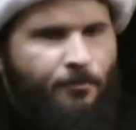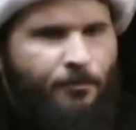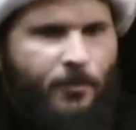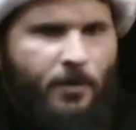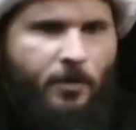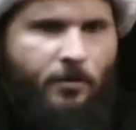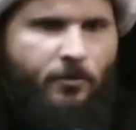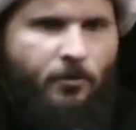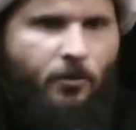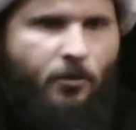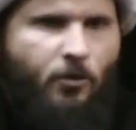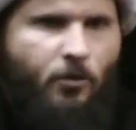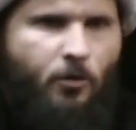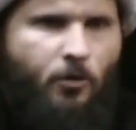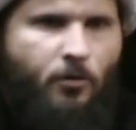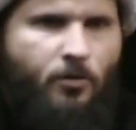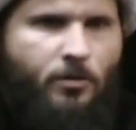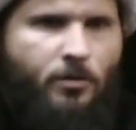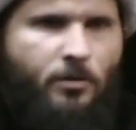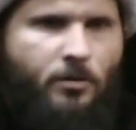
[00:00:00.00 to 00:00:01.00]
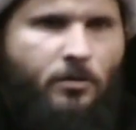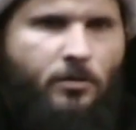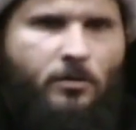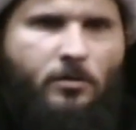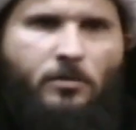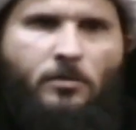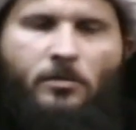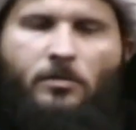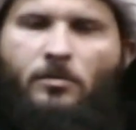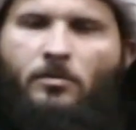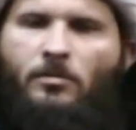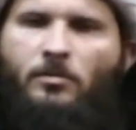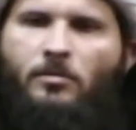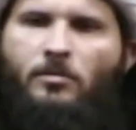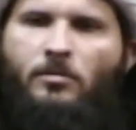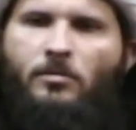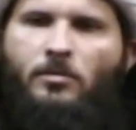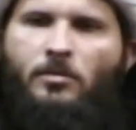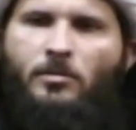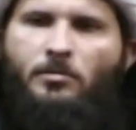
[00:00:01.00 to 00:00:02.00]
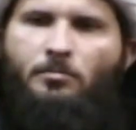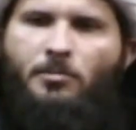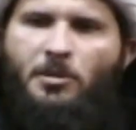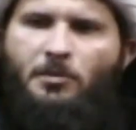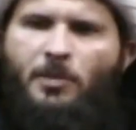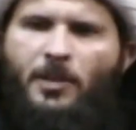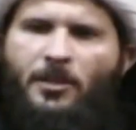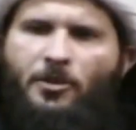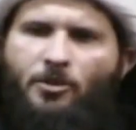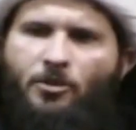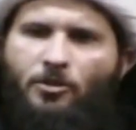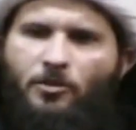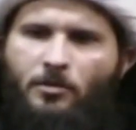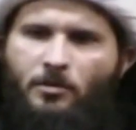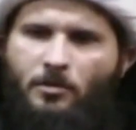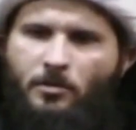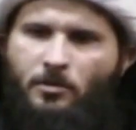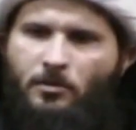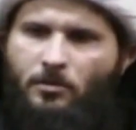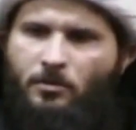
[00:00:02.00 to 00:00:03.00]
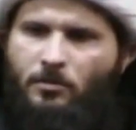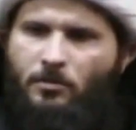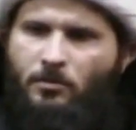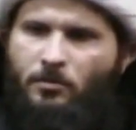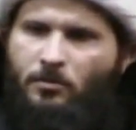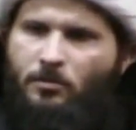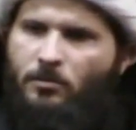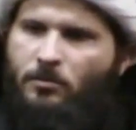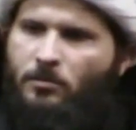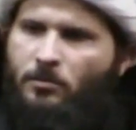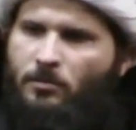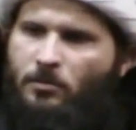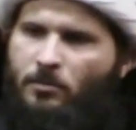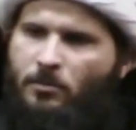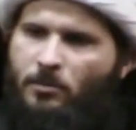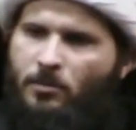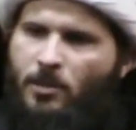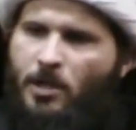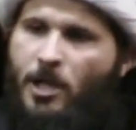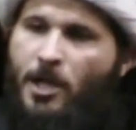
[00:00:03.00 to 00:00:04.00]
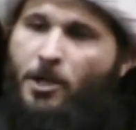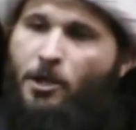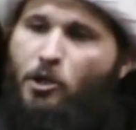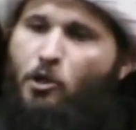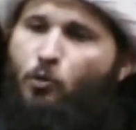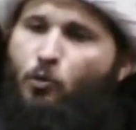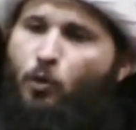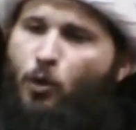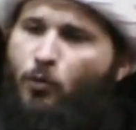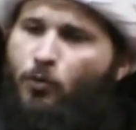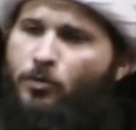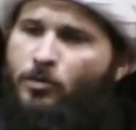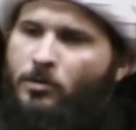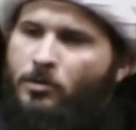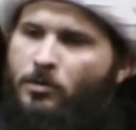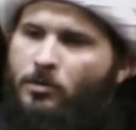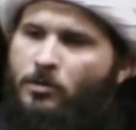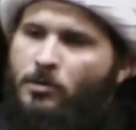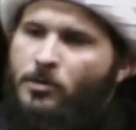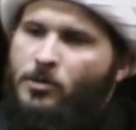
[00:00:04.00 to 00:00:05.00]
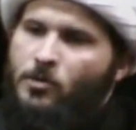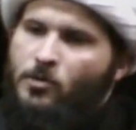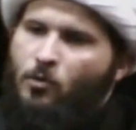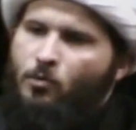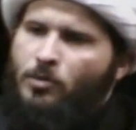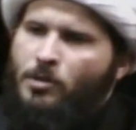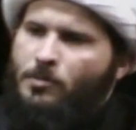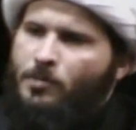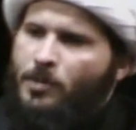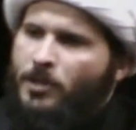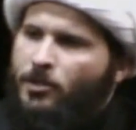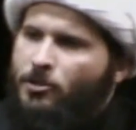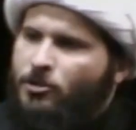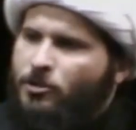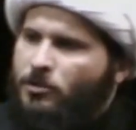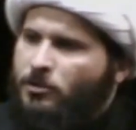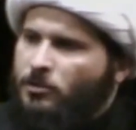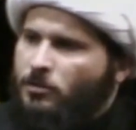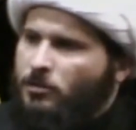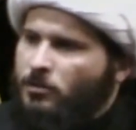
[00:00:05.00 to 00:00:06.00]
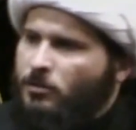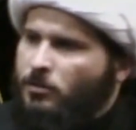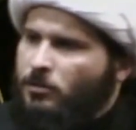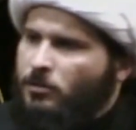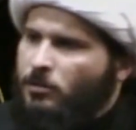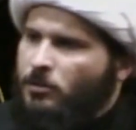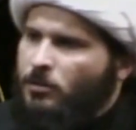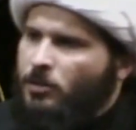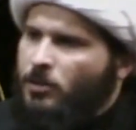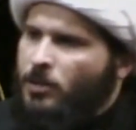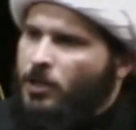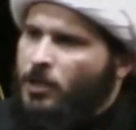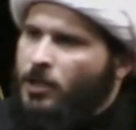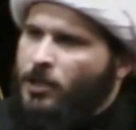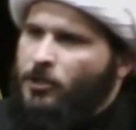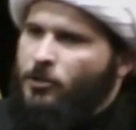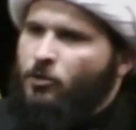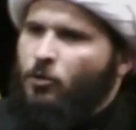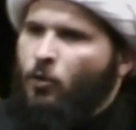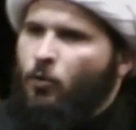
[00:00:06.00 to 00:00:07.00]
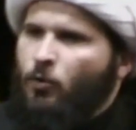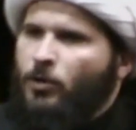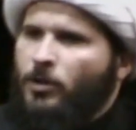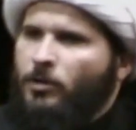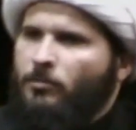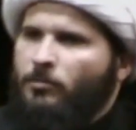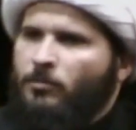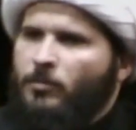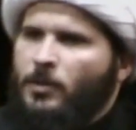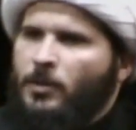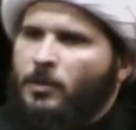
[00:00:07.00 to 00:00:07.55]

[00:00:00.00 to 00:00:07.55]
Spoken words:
If you don't, be patient. And you won't, so be patient. And he told him,